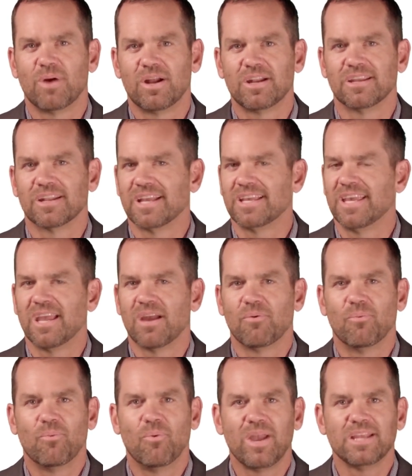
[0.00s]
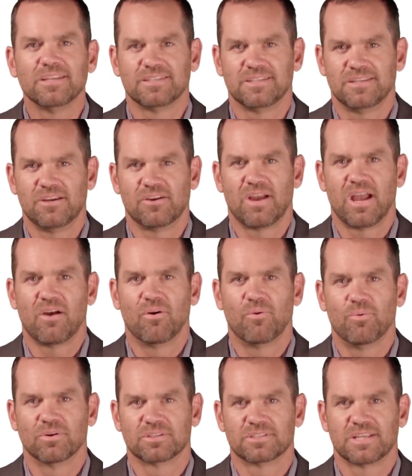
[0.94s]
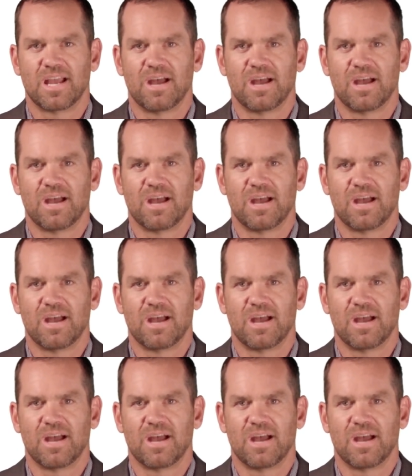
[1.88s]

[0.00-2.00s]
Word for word: money and I can't wait to hear how it works